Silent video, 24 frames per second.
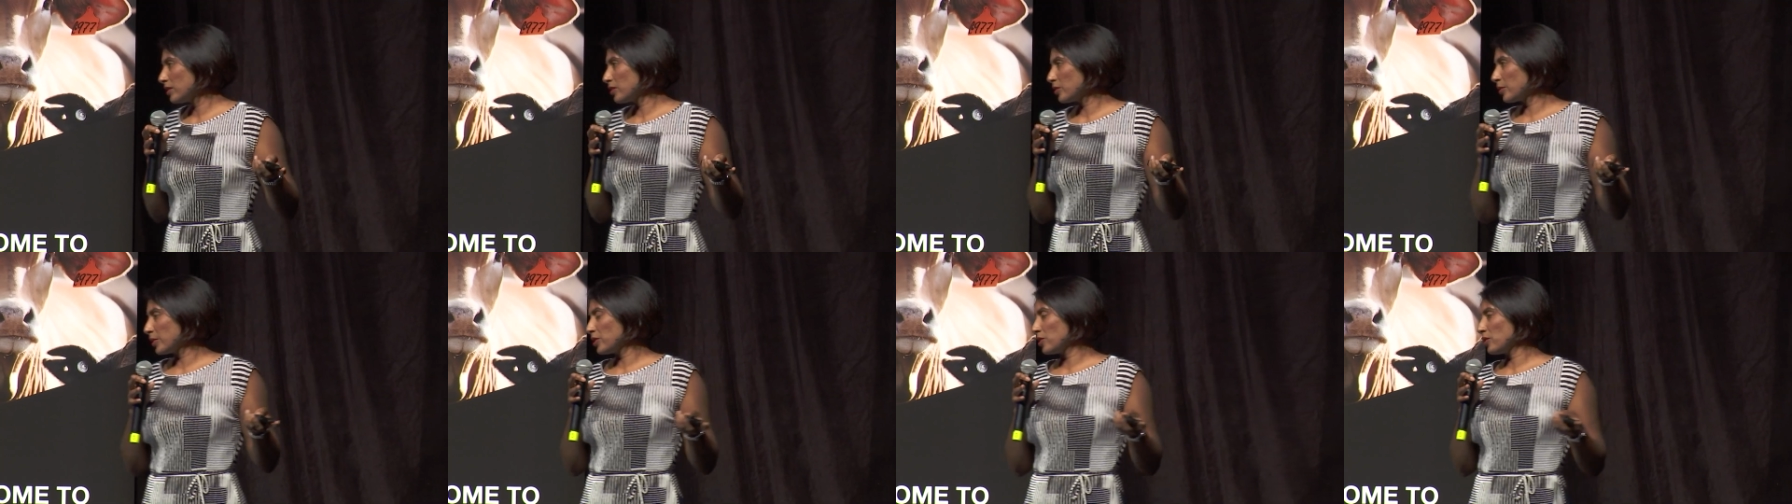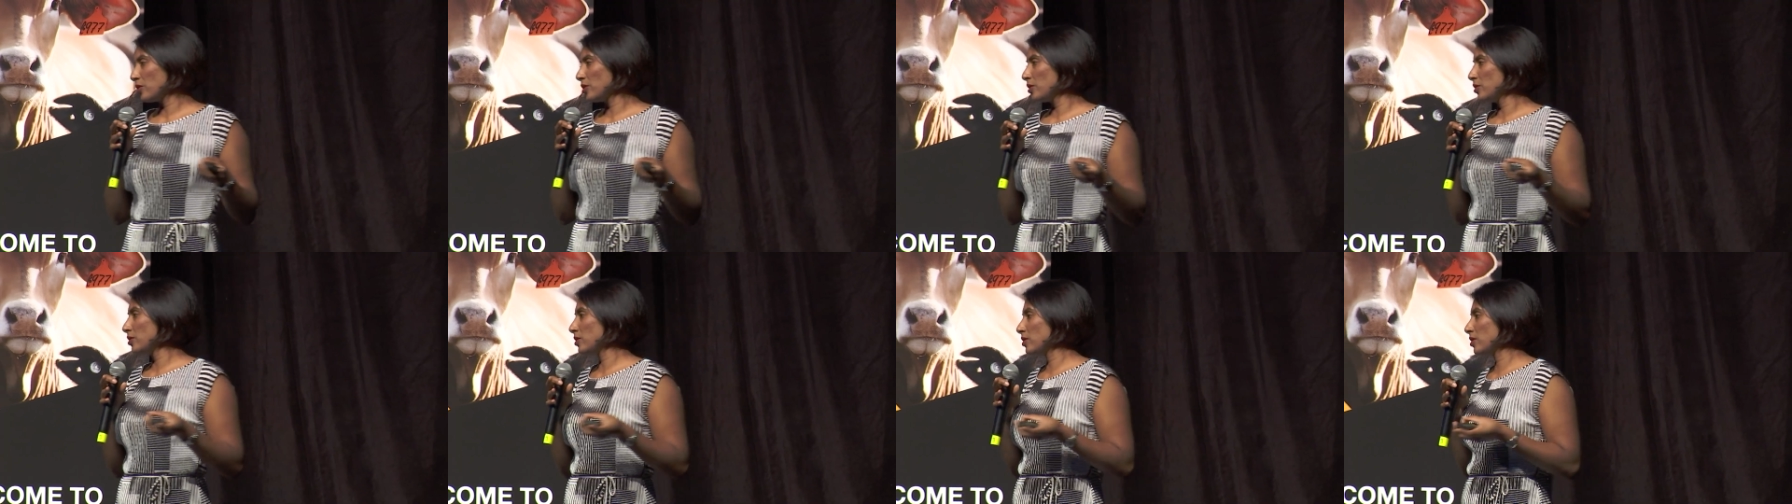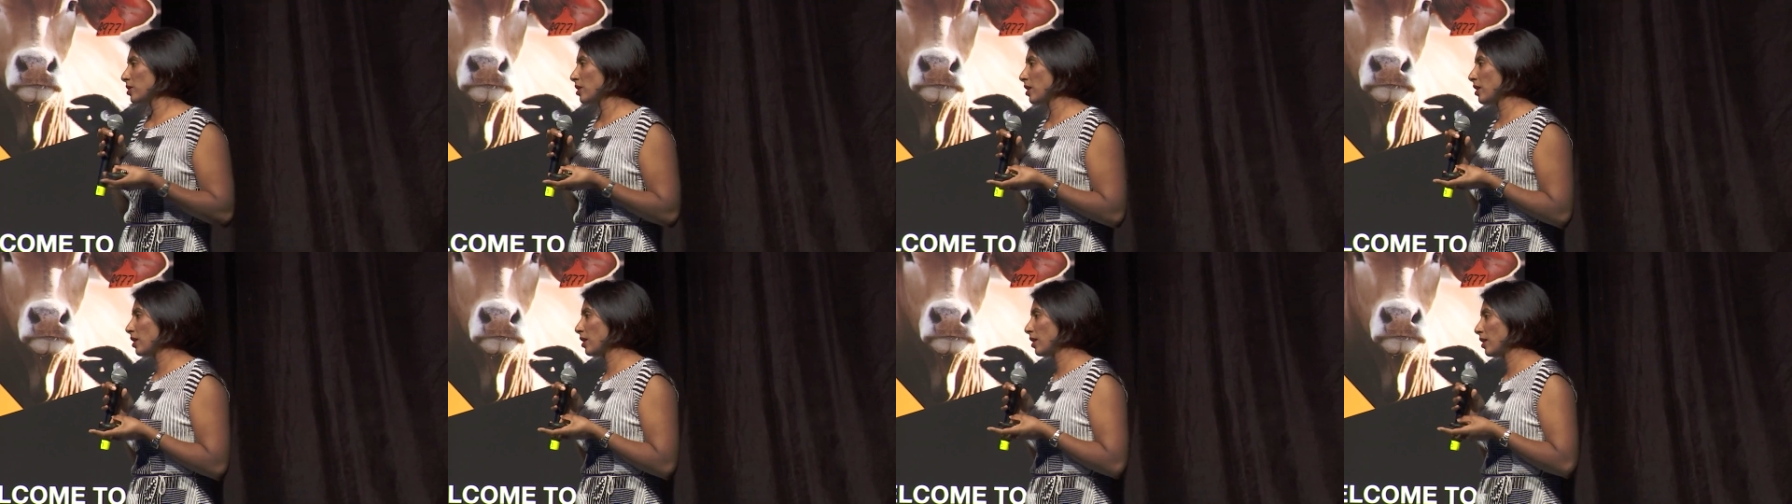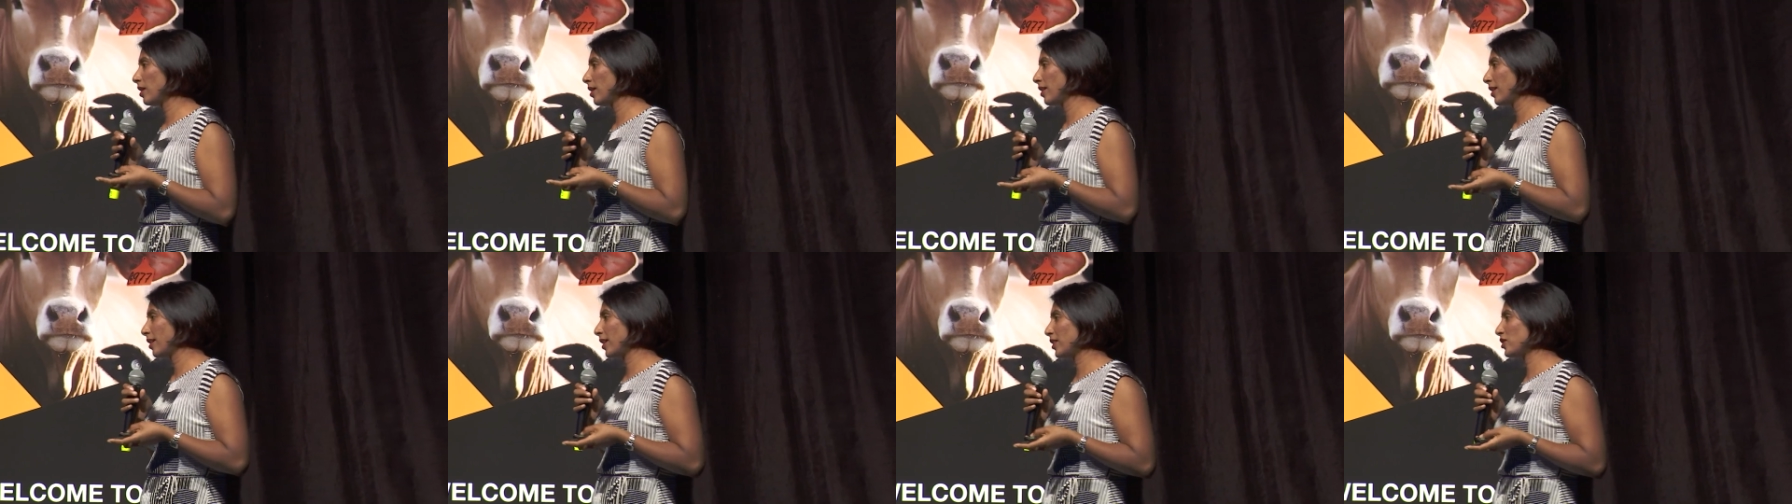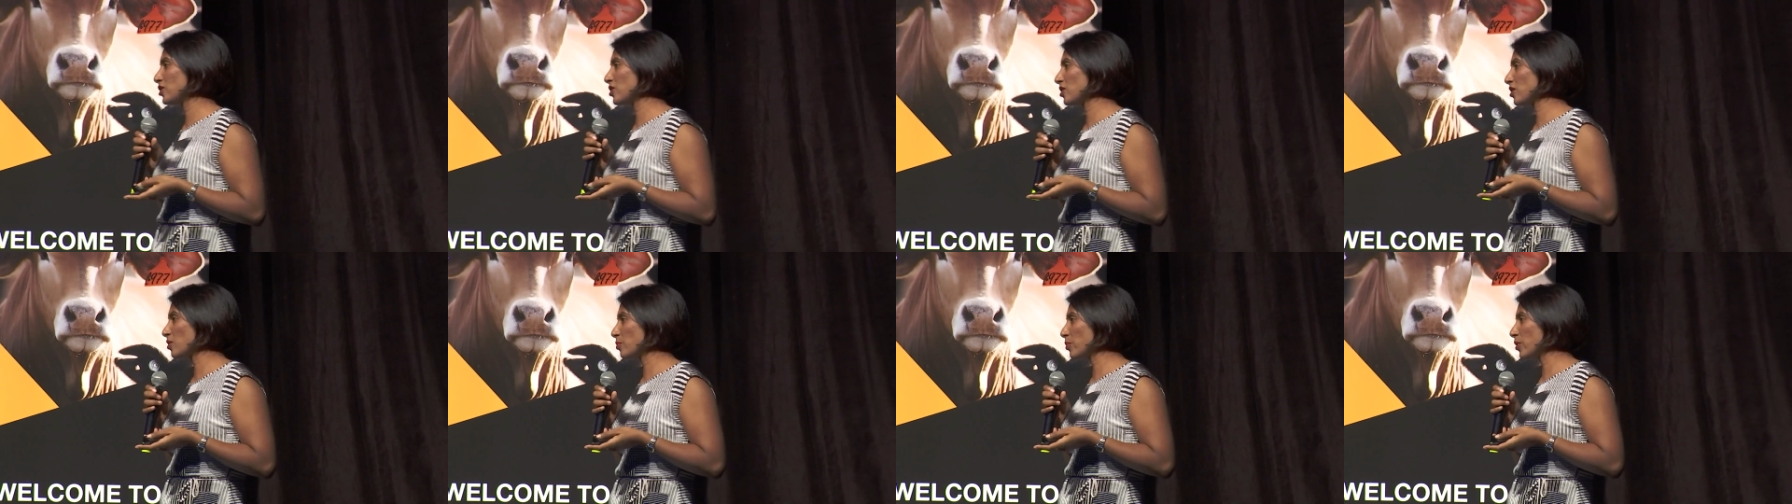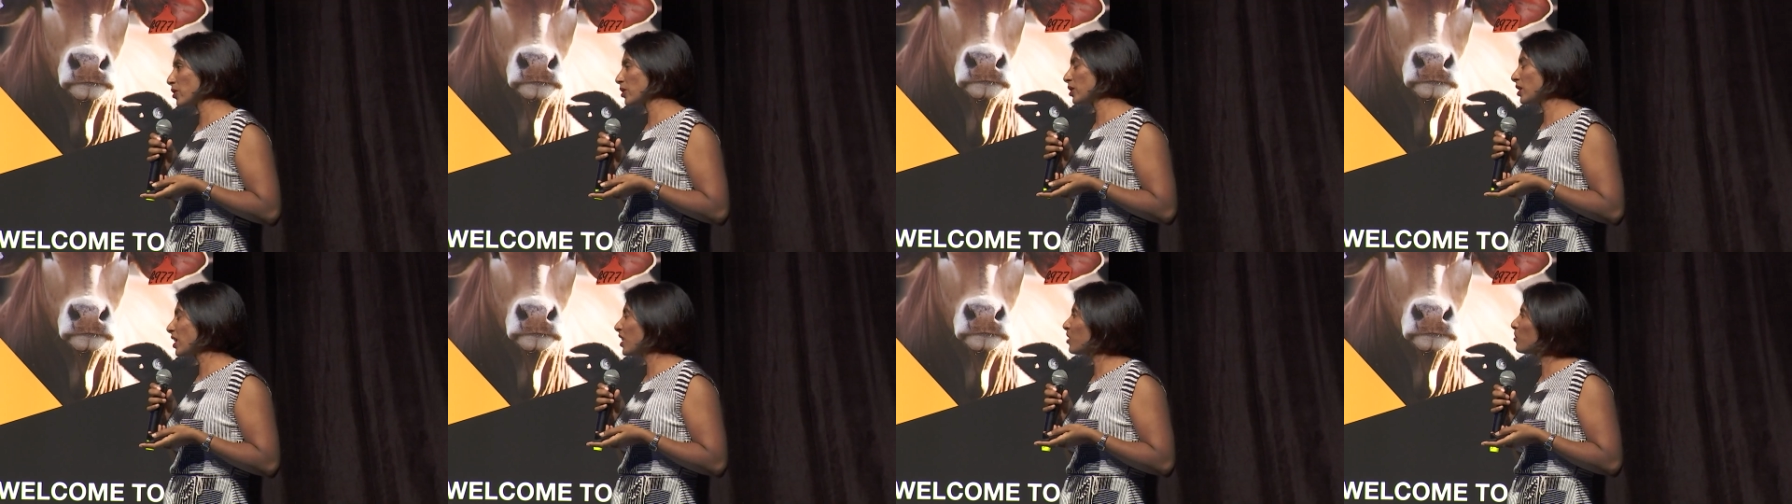Do we choose a chunk of
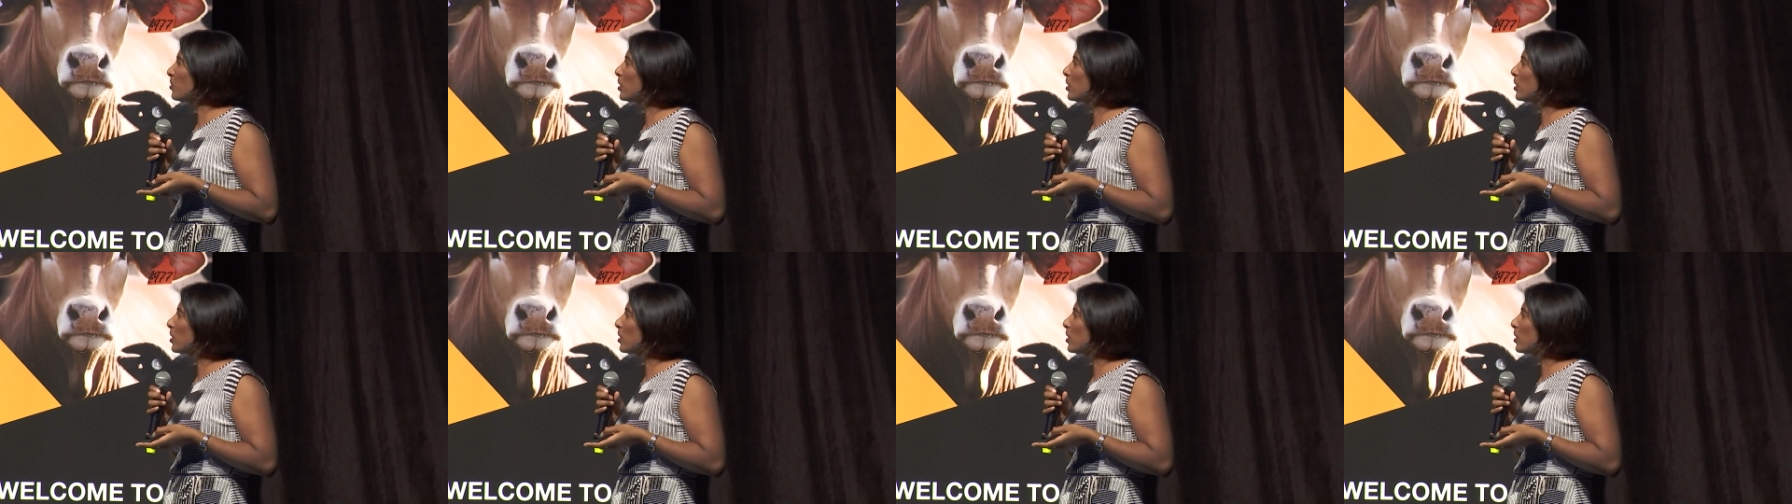broccoli?